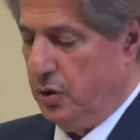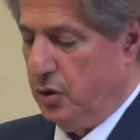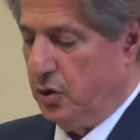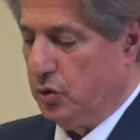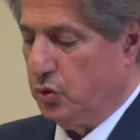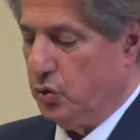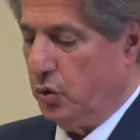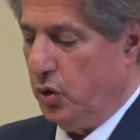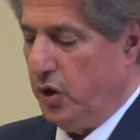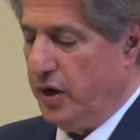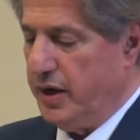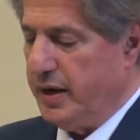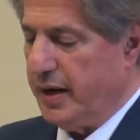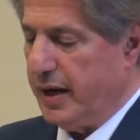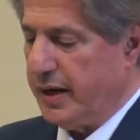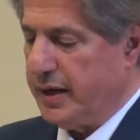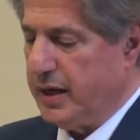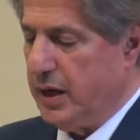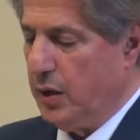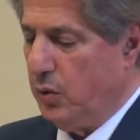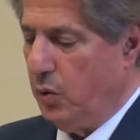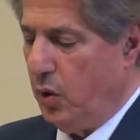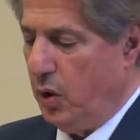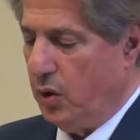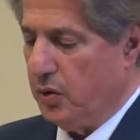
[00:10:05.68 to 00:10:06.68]
to
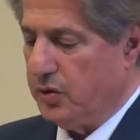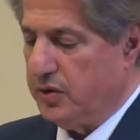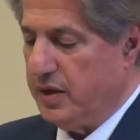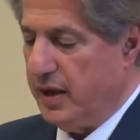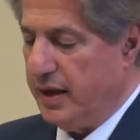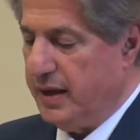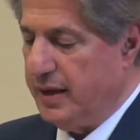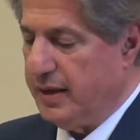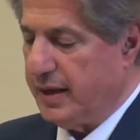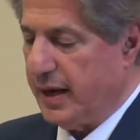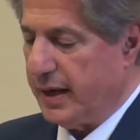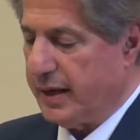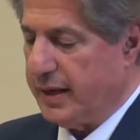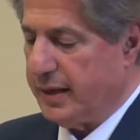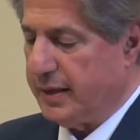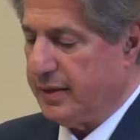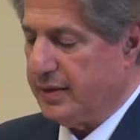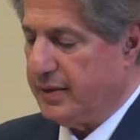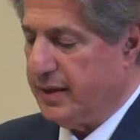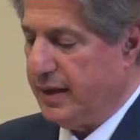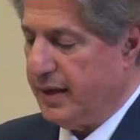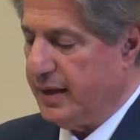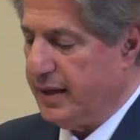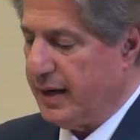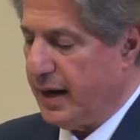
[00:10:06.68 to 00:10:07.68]
Iraqi war, the Iraq,
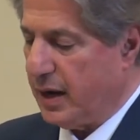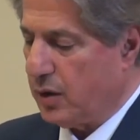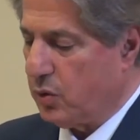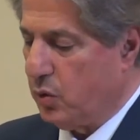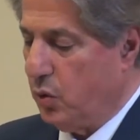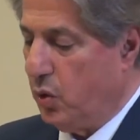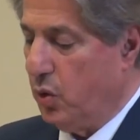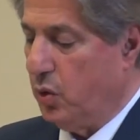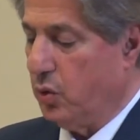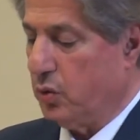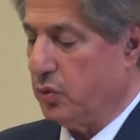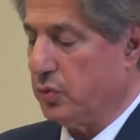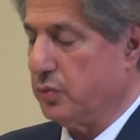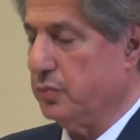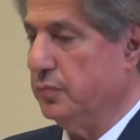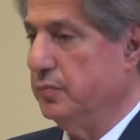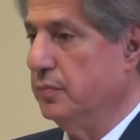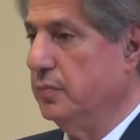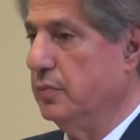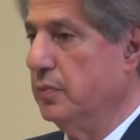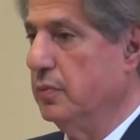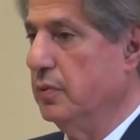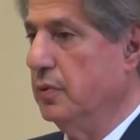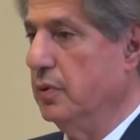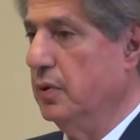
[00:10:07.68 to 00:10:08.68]
the Iraq war,
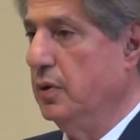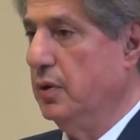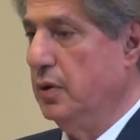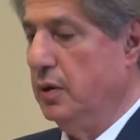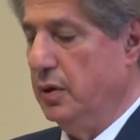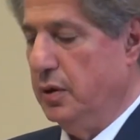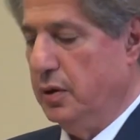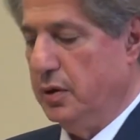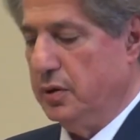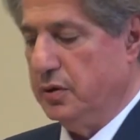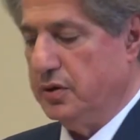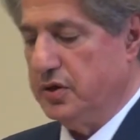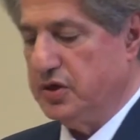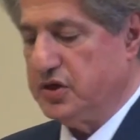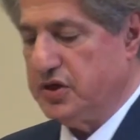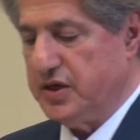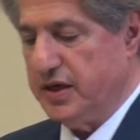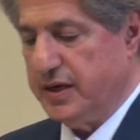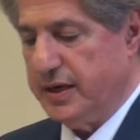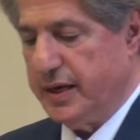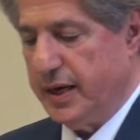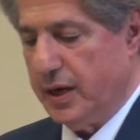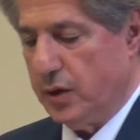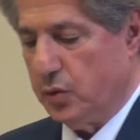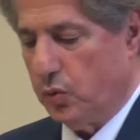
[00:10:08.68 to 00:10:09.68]
the
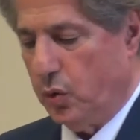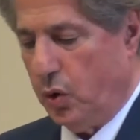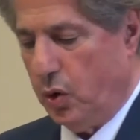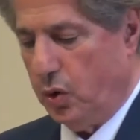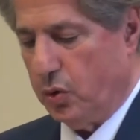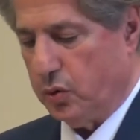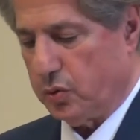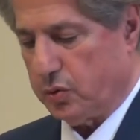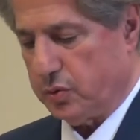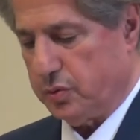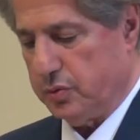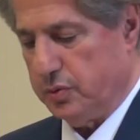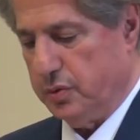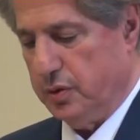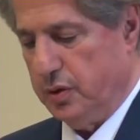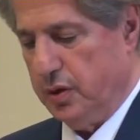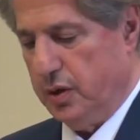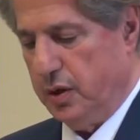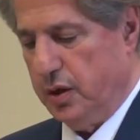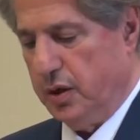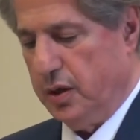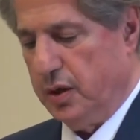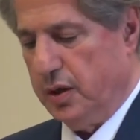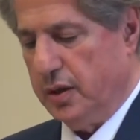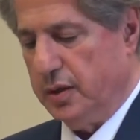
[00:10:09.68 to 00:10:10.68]
Syrian war,
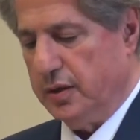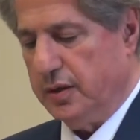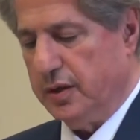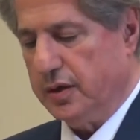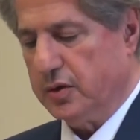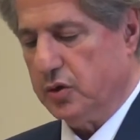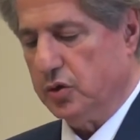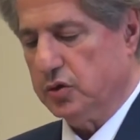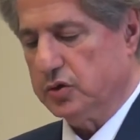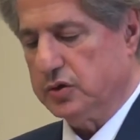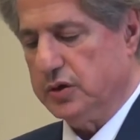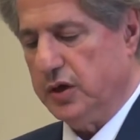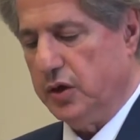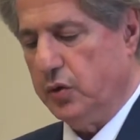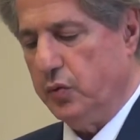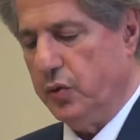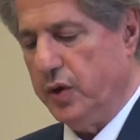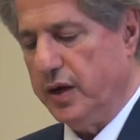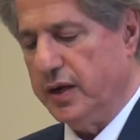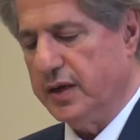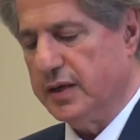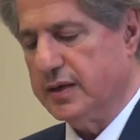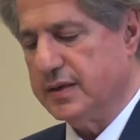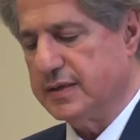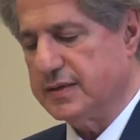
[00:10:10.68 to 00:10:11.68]
the
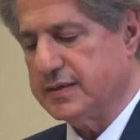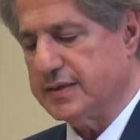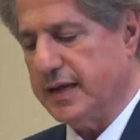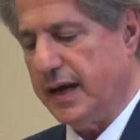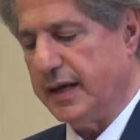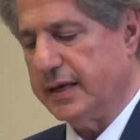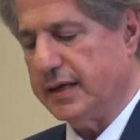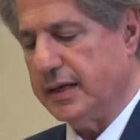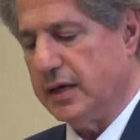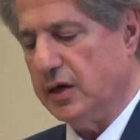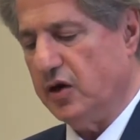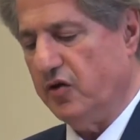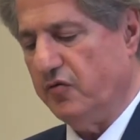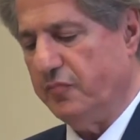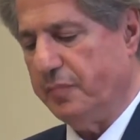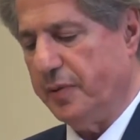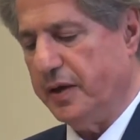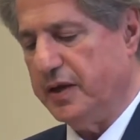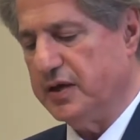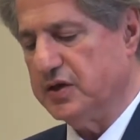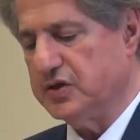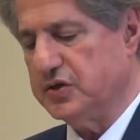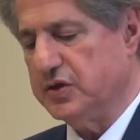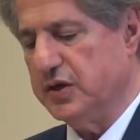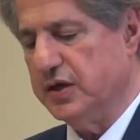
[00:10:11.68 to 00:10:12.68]
continuing cycle of
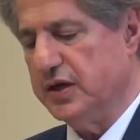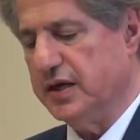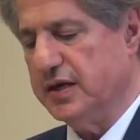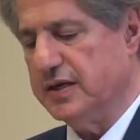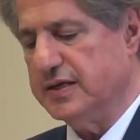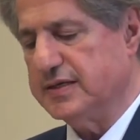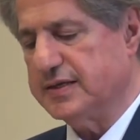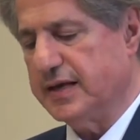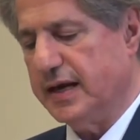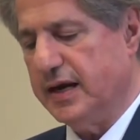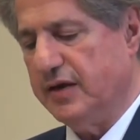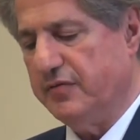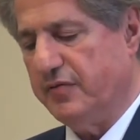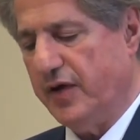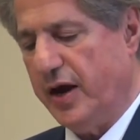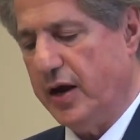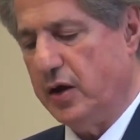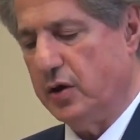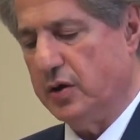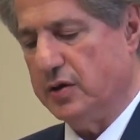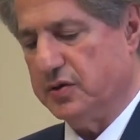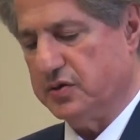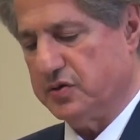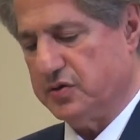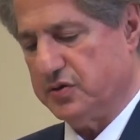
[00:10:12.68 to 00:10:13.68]
Palestinian-Israeli
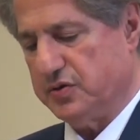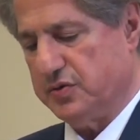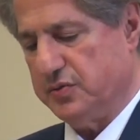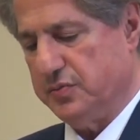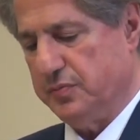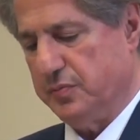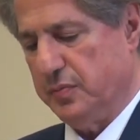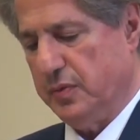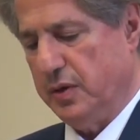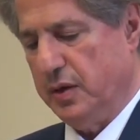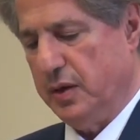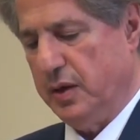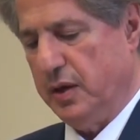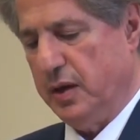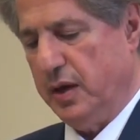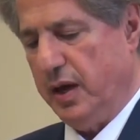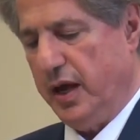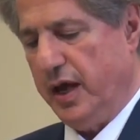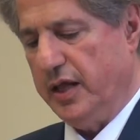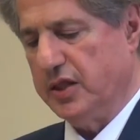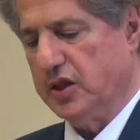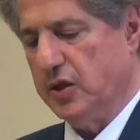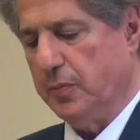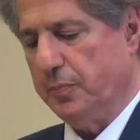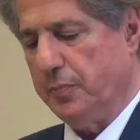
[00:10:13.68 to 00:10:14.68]
violence,
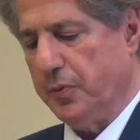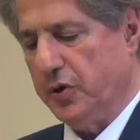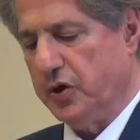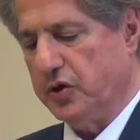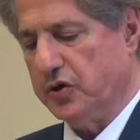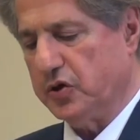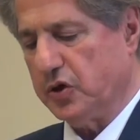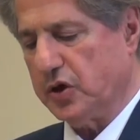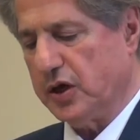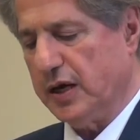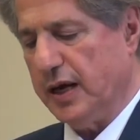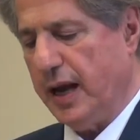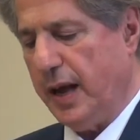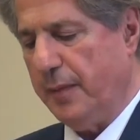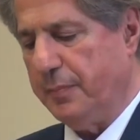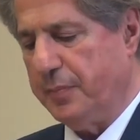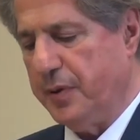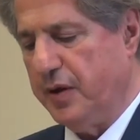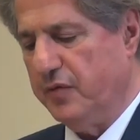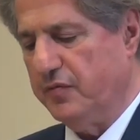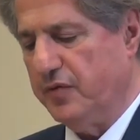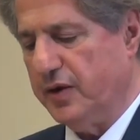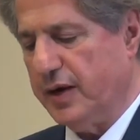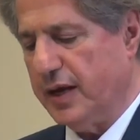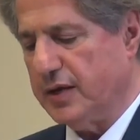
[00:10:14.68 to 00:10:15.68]
and the political
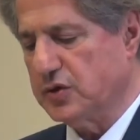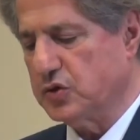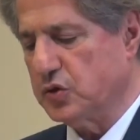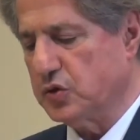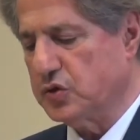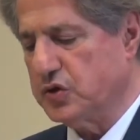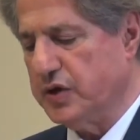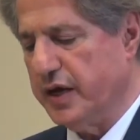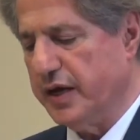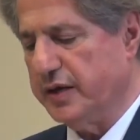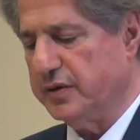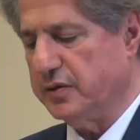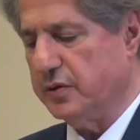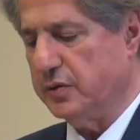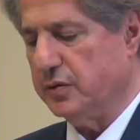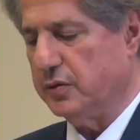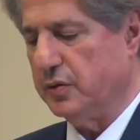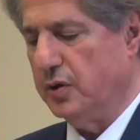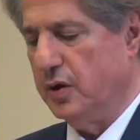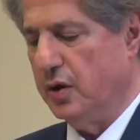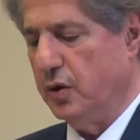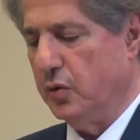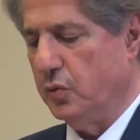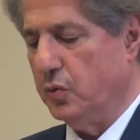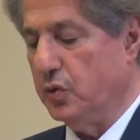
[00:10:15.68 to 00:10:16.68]
upheaval associated
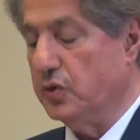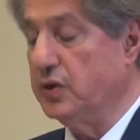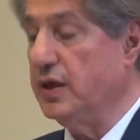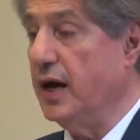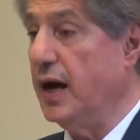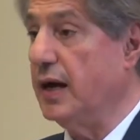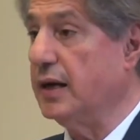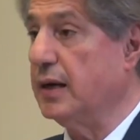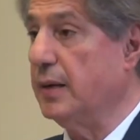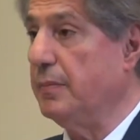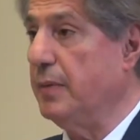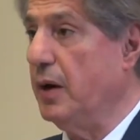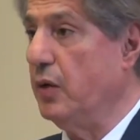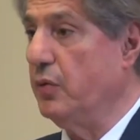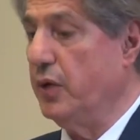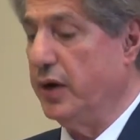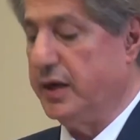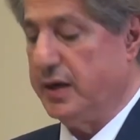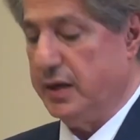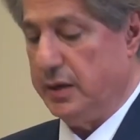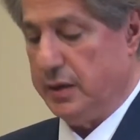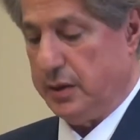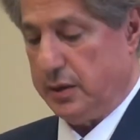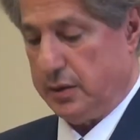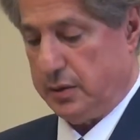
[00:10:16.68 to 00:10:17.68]
with the Arab
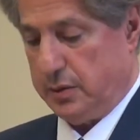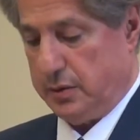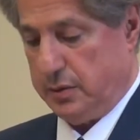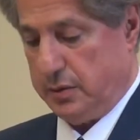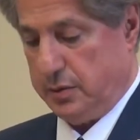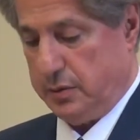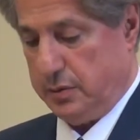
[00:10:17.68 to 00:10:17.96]
awakening.